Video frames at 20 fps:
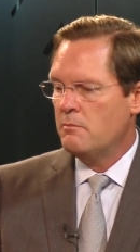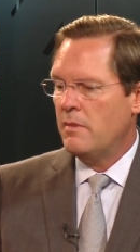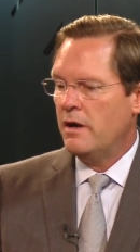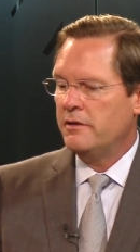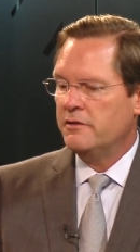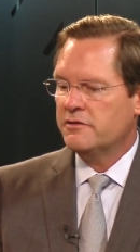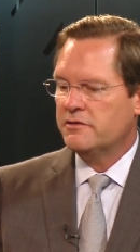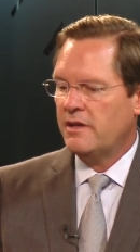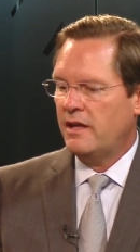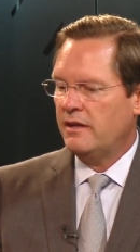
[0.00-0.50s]
my
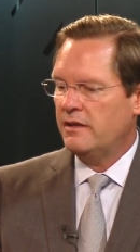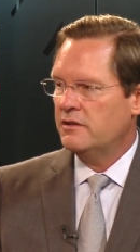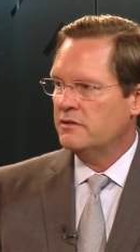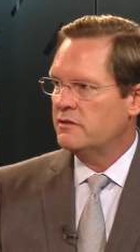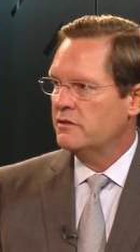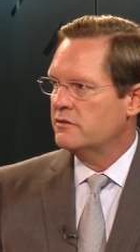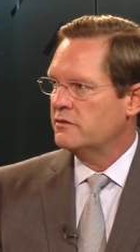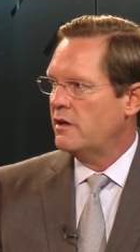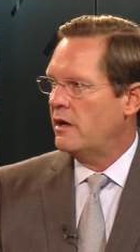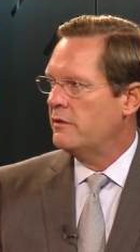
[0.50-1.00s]
understanding
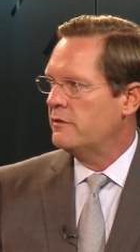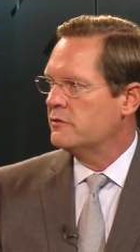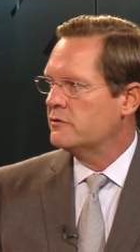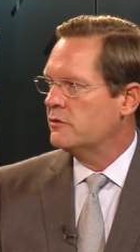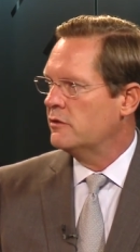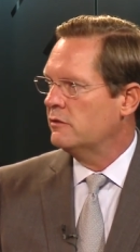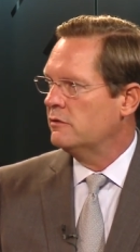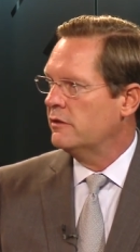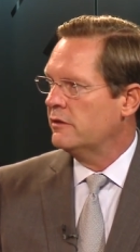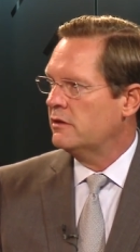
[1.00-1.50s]
is there's
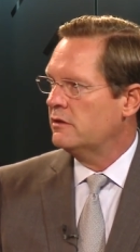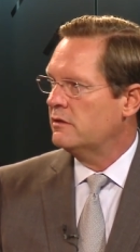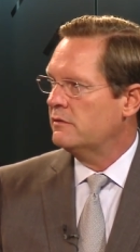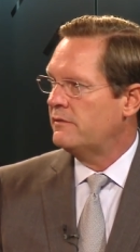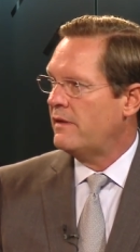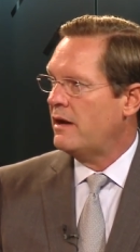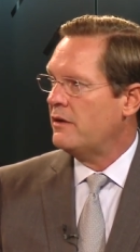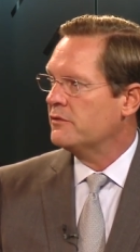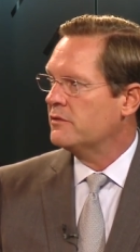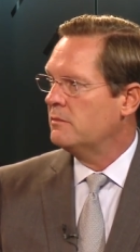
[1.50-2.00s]
others who are looking to
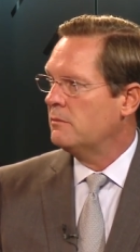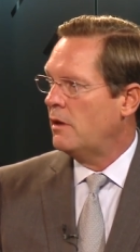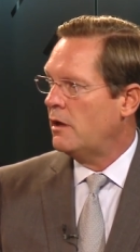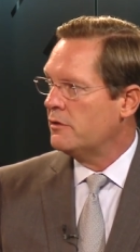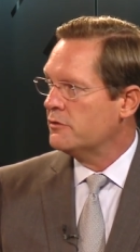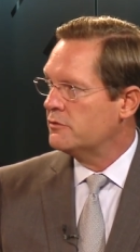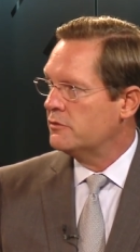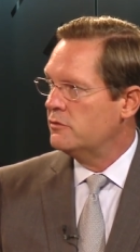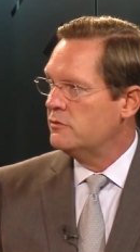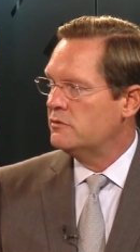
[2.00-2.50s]
file some
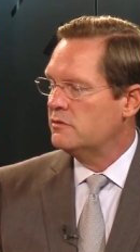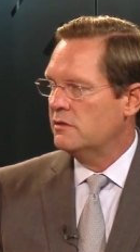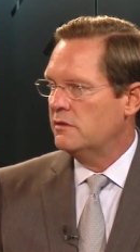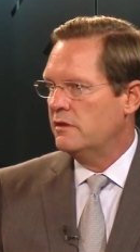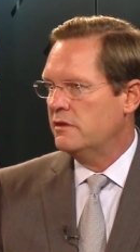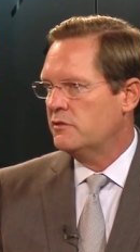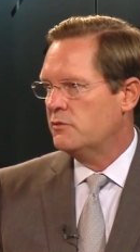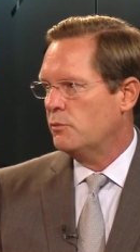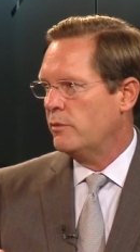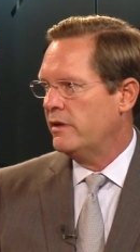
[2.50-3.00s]
lawsuits.
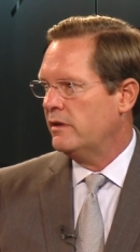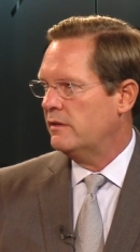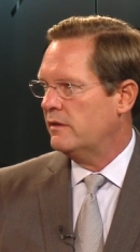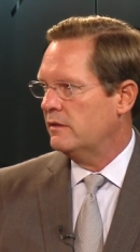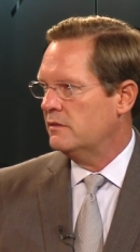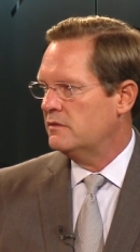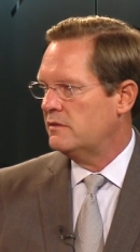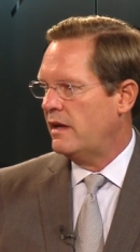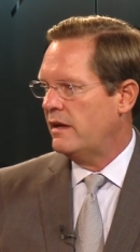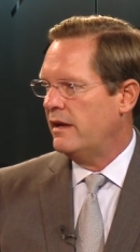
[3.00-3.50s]
And this week,
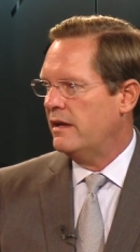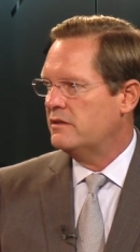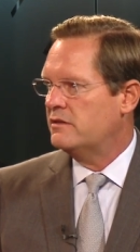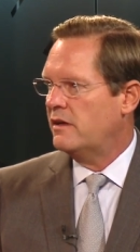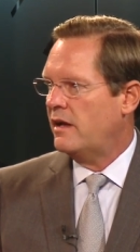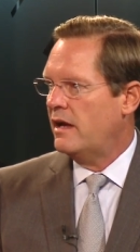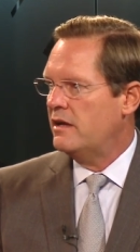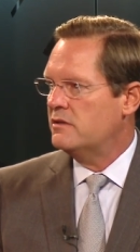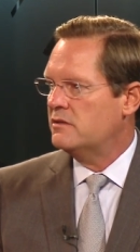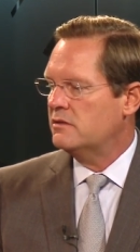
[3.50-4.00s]
the state
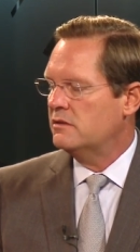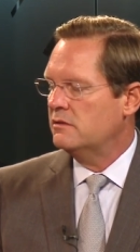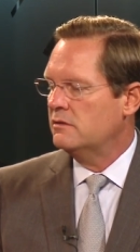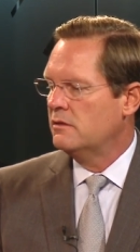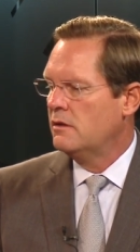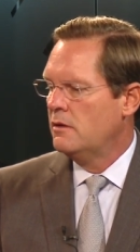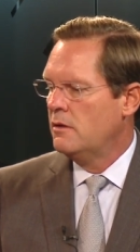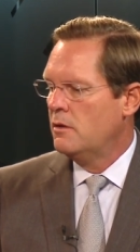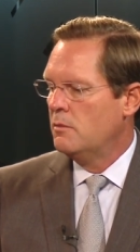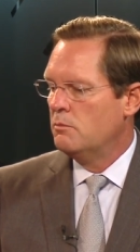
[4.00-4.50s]

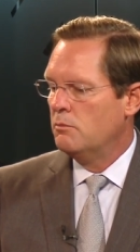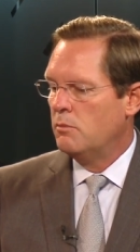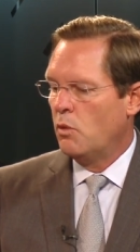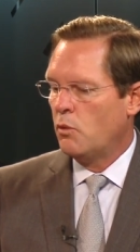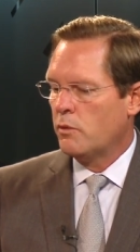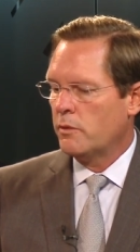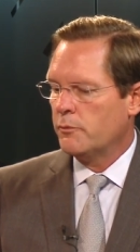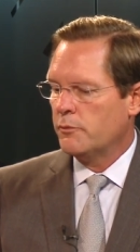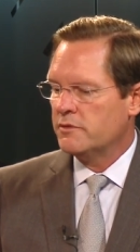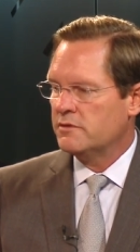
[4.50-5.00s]
education
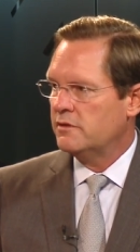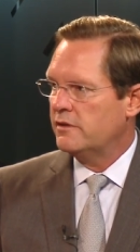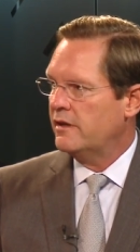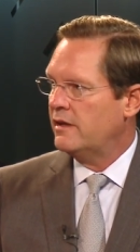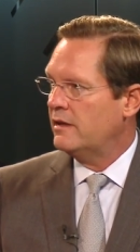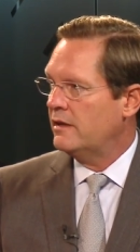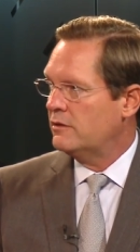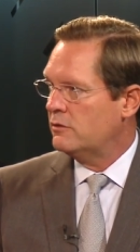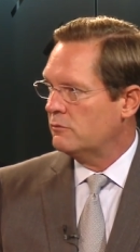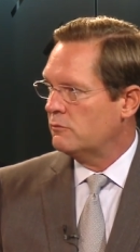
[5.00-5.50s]
board was
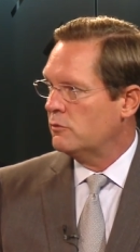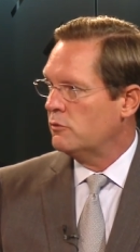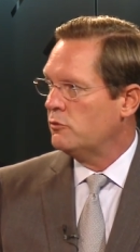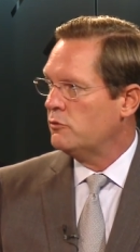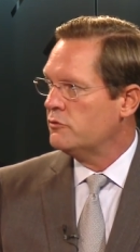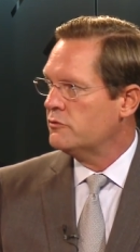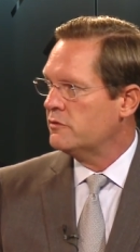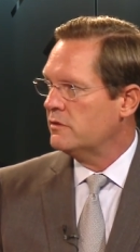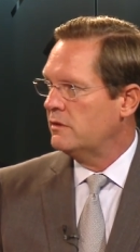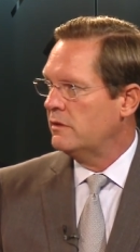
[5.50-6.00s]
looking at the
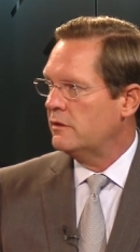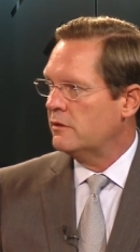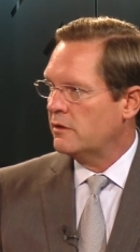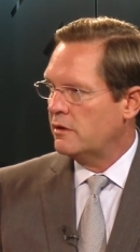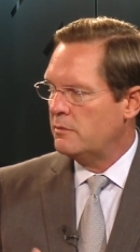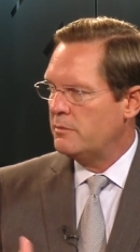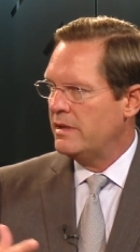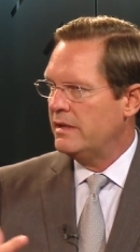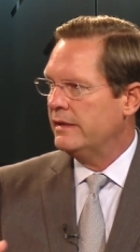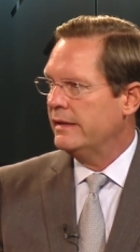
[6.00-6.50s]
rules, and they're
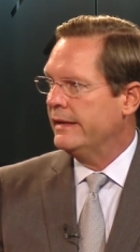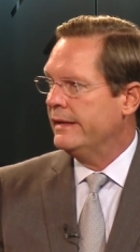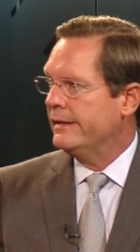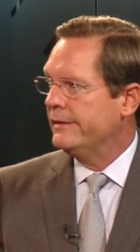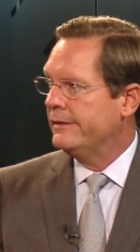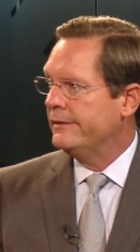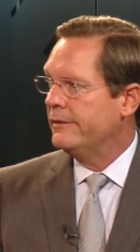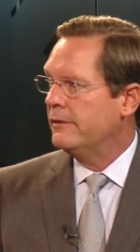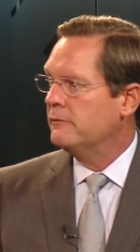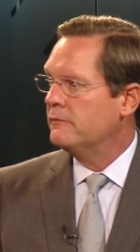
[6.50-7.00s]
going to meet
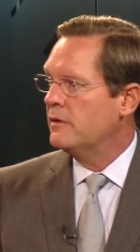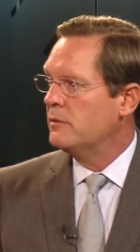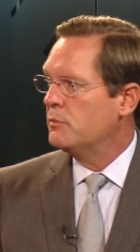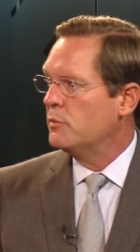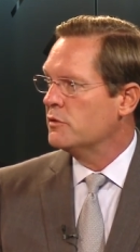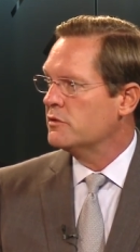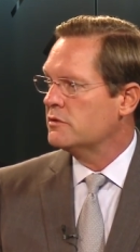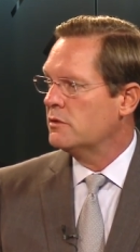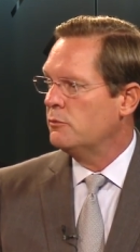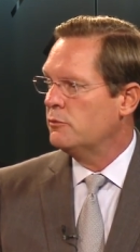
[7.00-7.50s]
again in
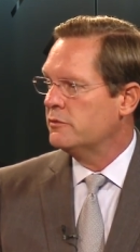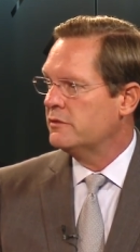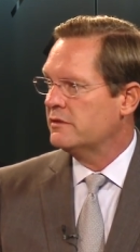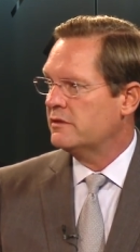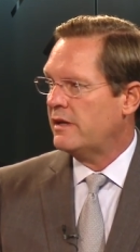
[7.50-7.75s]
November. So we'll